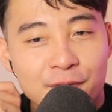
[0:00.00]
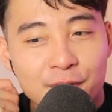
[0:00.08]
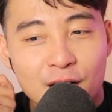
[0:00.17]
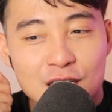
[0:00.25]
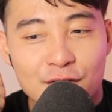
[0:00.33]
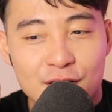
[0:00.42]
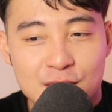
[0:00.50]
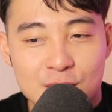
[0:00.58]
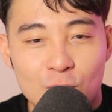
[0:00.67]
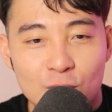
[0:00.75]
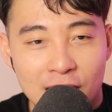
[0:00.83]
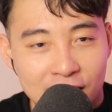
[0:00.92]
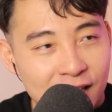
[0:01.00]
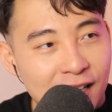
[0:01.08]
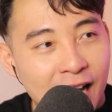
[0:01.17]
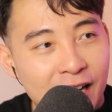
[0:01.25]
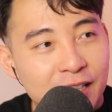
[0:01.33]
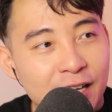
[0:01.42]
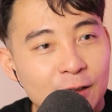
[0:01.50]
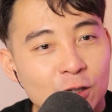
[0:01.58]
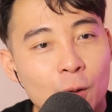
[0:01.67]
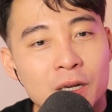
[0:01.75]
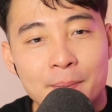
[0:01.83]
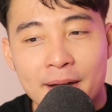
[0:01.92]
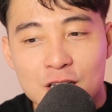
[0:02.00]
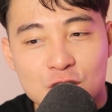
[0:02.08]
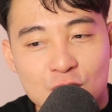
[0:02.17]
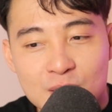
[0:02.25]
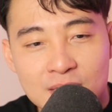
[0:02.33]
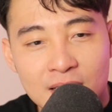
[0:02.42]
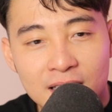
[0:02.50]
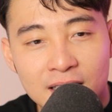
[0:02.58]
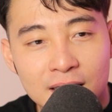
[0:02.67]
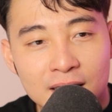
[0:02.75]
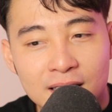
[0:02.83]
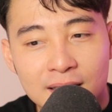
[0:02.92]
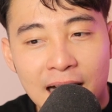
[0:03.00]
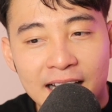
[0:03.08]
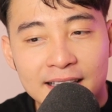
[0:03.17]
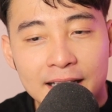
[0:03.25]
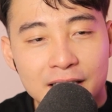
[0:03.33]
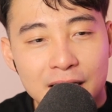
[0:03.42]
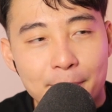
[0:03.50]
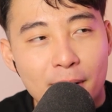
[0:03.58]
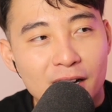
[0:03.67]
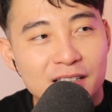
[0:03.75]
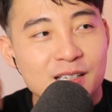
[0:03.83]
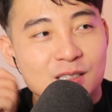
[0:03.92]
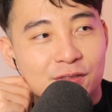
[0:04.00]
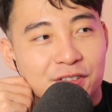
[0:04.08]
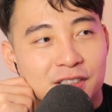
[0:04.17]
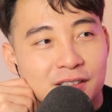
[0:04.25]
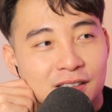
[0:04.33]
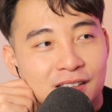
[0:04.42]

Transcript: Because if it's so good like The Lion King, nobody mentions the identity politics of it.